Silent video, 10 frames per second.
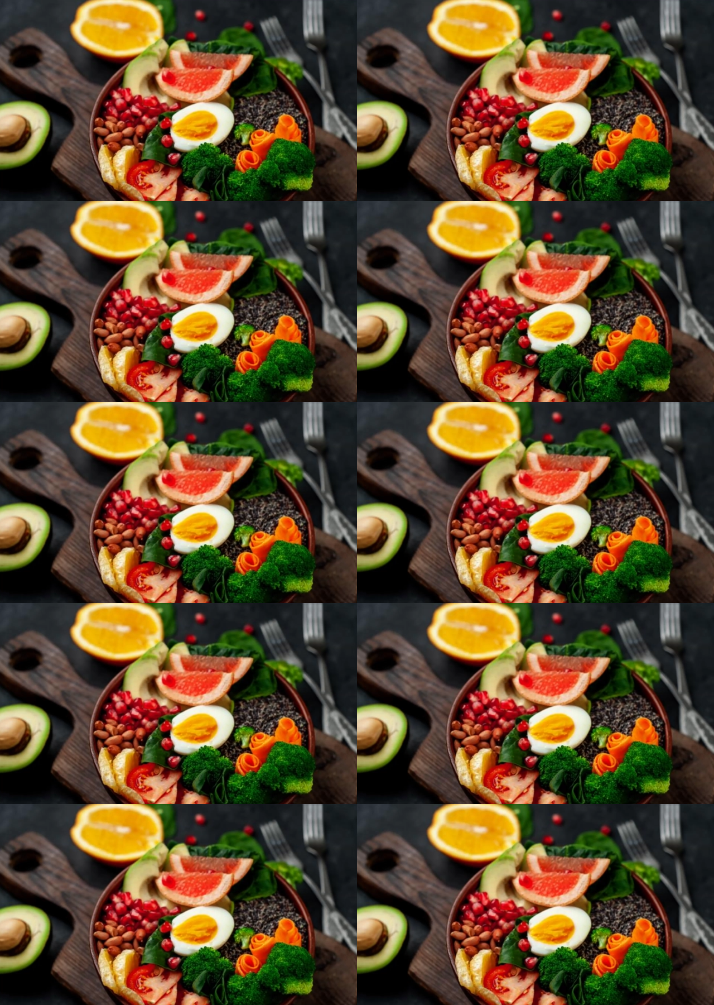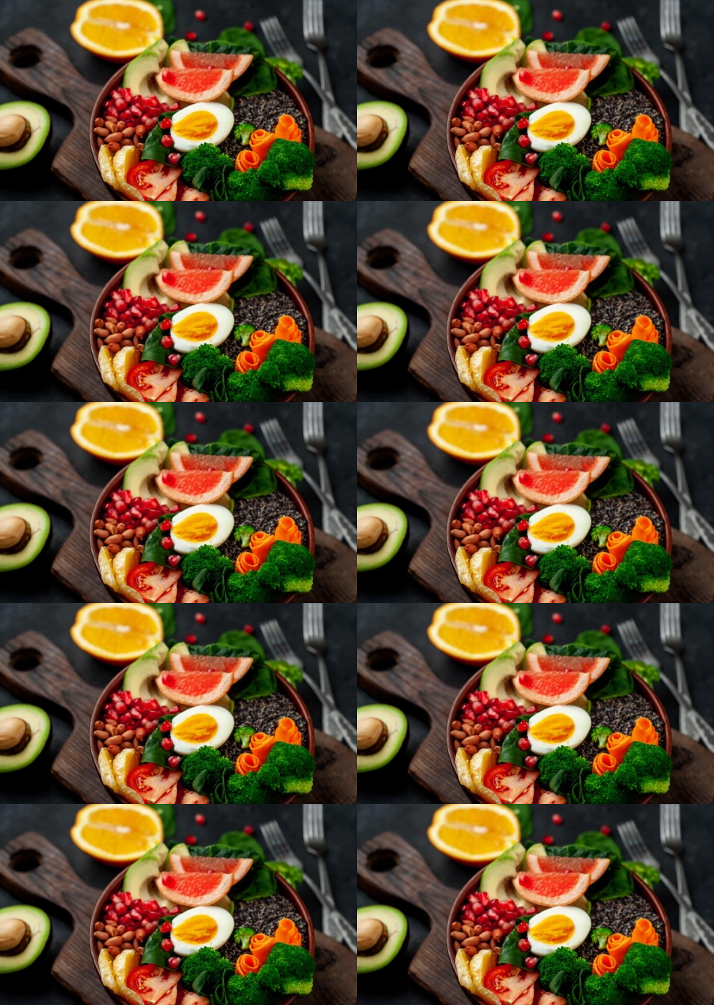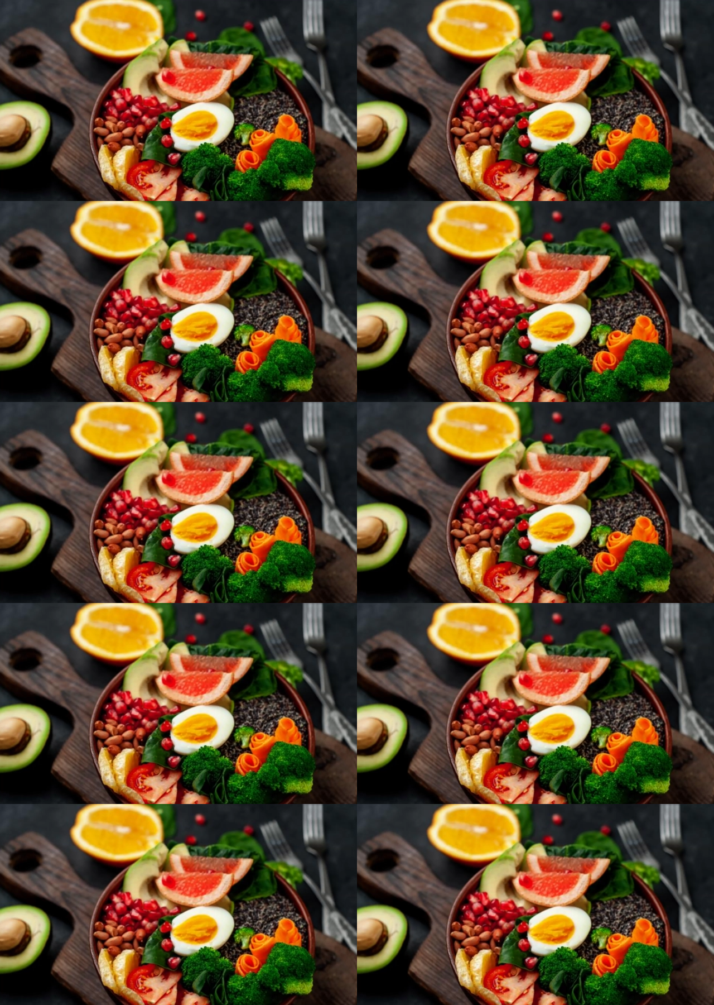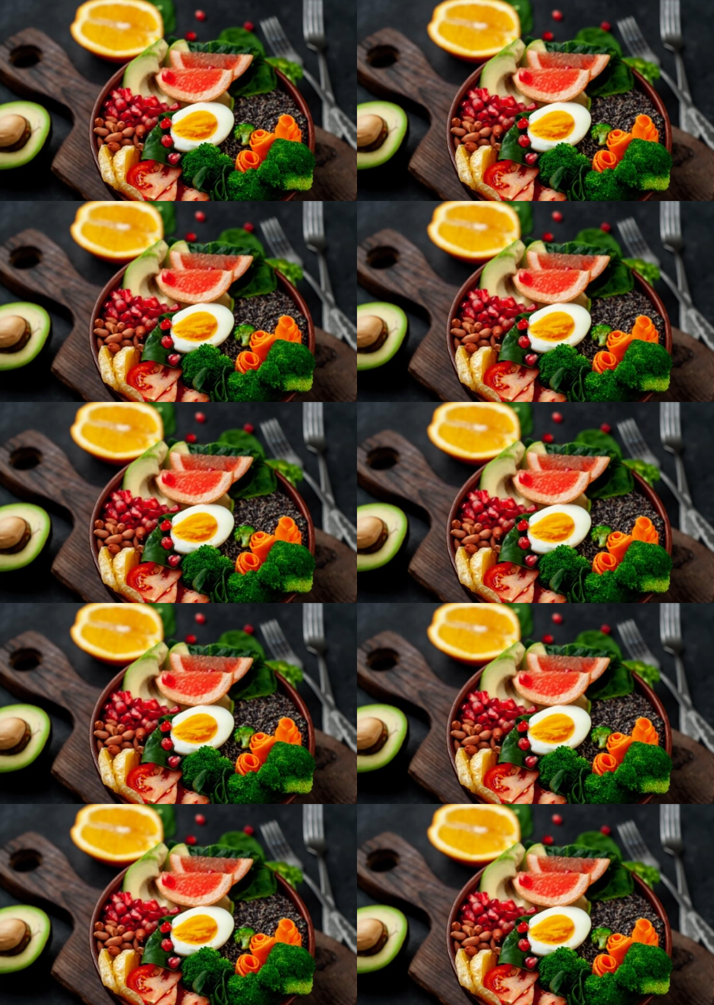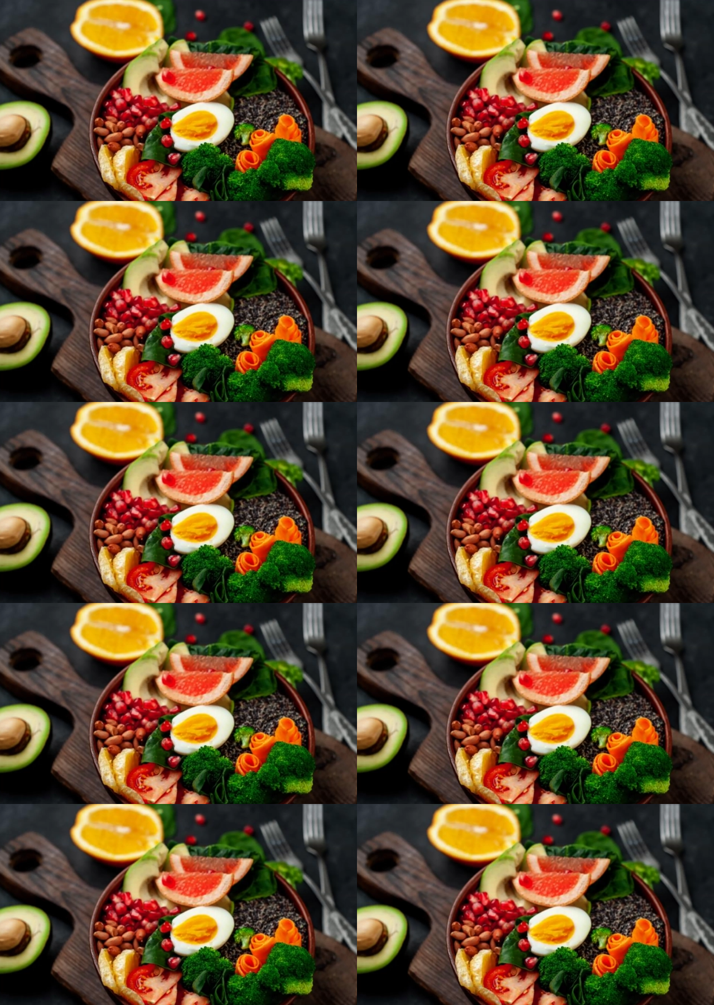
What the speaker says: [unreadable: no face in view]